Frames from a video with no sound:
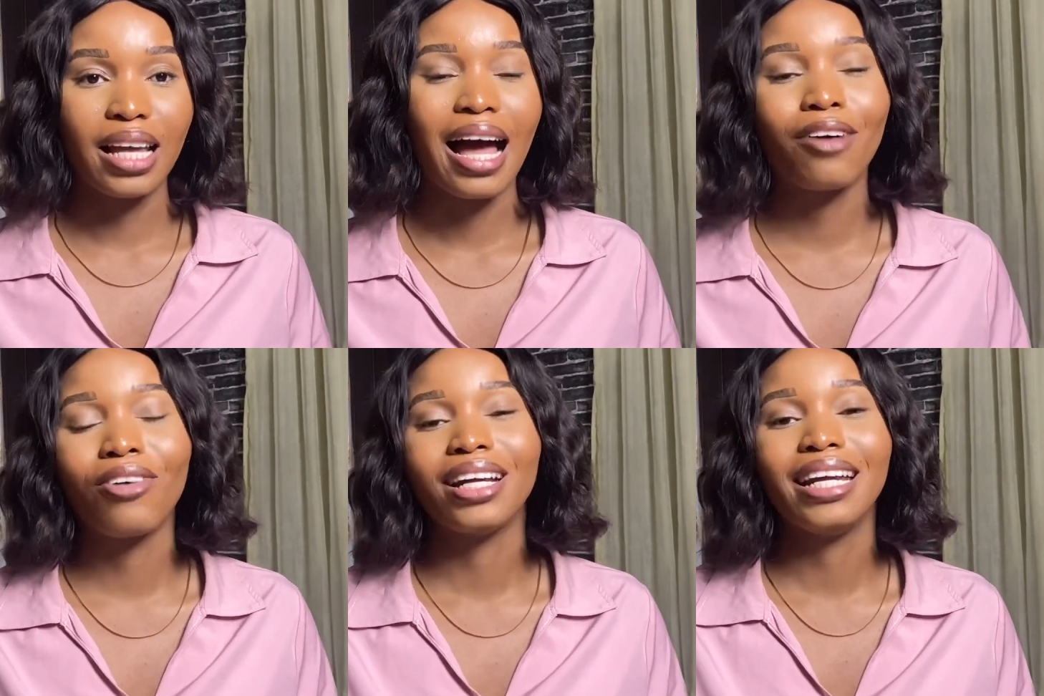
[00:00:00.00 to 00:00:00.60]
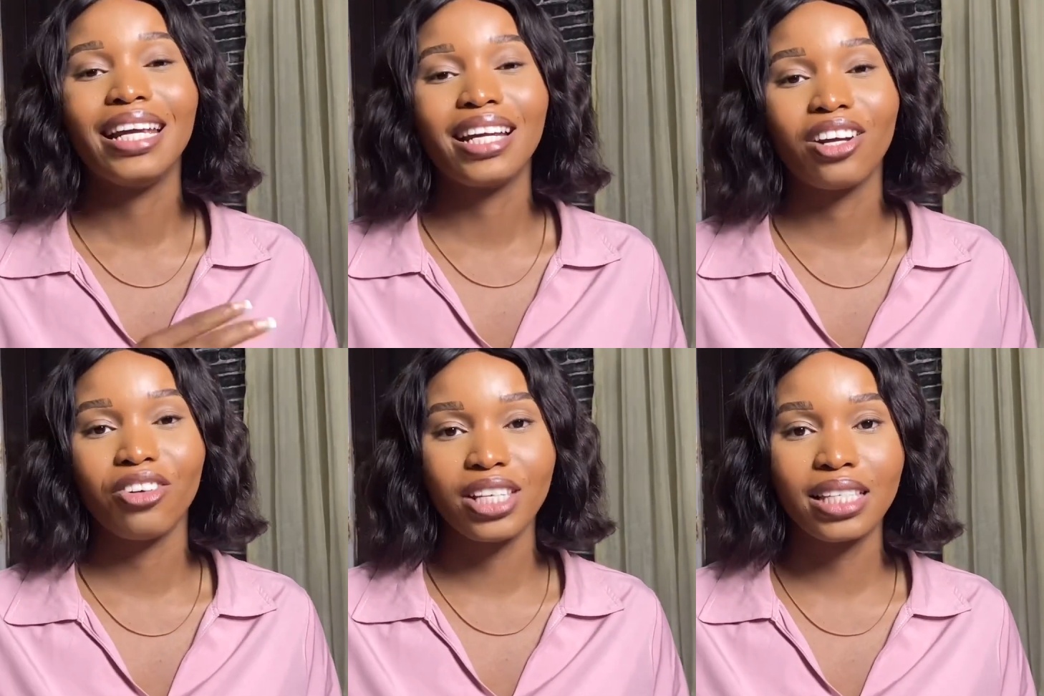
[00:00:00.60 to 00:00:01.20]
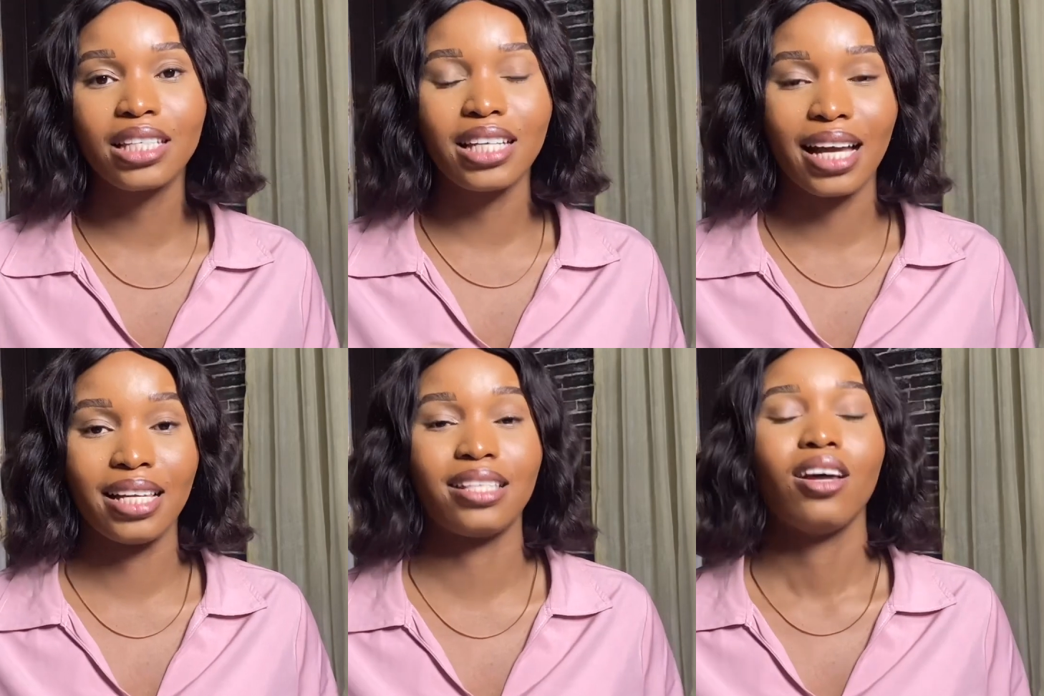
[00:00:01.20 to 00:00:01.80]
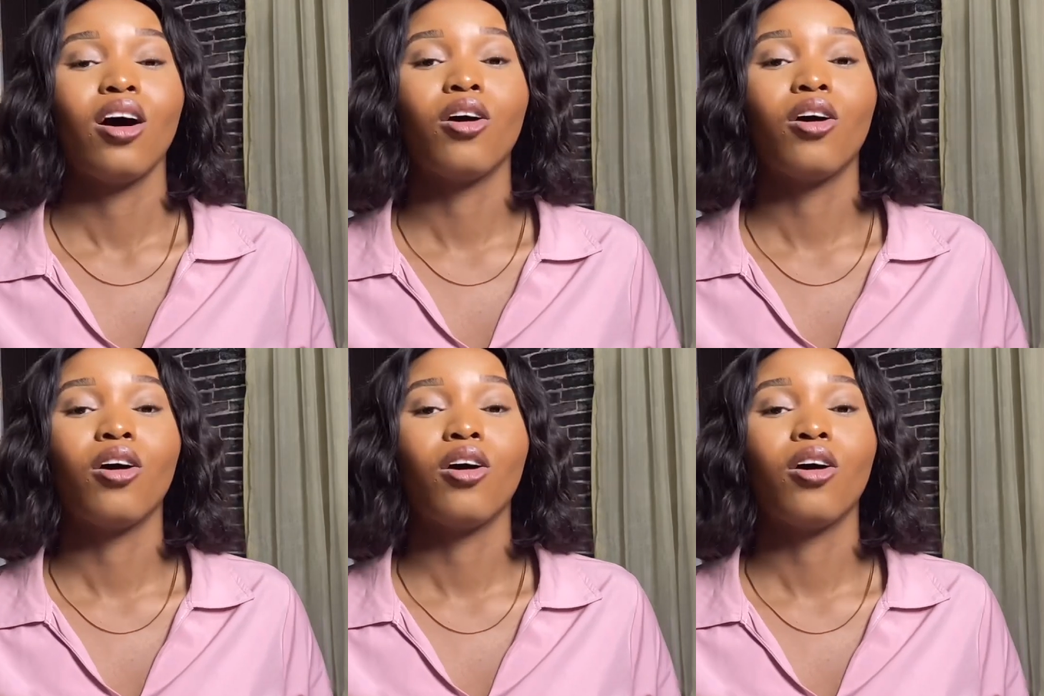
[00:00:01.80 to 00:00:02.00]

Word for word: have an increased chance